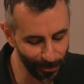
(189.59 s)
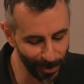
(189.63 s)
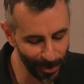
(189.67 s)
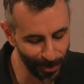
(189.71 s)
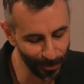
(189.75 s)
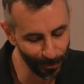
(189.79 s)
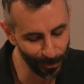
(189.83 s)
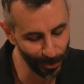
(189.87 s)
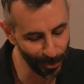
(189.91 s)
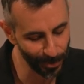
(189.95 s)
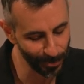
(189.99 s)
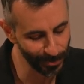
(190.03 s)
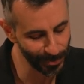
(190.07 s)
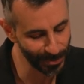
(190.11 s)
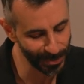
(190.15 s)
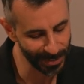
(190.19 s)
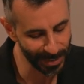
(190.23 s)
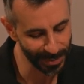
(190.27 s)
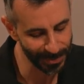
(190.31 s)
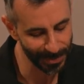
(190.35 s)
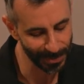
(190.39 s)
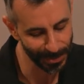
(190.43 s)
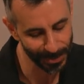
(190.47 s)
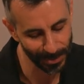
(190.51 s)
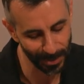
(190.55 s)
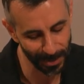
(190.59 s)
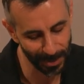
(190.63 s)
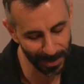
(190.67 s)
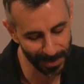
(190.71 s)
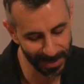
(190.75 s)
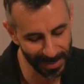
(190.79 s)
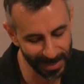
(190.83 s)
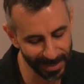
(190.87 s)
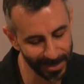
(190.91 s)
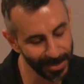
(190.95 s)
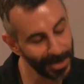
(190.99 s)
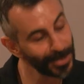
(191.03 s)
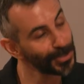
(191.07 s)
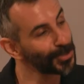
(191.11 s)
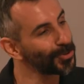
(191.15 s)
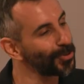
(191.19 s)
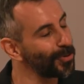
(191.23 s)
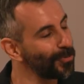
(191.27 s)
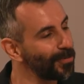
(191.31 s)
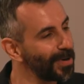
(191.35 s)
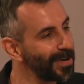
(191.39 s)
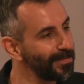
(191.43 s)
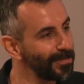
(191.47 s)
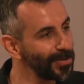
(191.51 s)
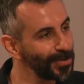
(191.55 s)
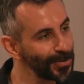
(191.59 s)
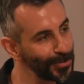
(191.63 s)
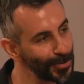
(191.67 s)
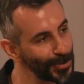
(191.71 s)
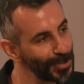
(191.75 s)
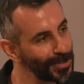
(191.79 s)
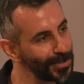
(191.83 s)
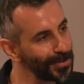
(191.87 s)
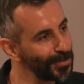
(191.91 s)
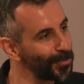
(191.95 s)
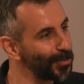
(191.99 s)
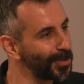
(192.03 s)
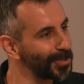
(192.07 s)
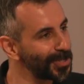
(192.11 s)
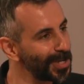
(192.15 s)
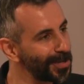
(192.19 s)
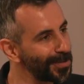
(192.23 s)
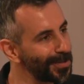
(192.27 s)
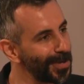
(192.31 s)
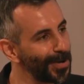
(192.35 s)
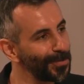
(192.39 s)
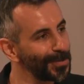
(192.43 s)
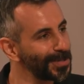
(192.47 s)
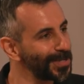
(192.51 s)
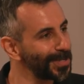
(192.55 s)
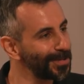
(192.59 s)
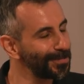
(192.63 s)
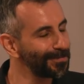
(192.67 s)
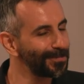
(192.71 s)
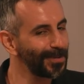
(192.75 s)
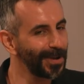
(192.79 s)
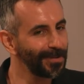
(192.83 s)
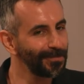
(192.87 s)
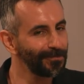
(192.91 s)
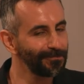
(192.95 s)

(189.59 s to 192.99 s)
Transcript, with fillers: railroads at the start of the Industrial Revolution, which I thought was a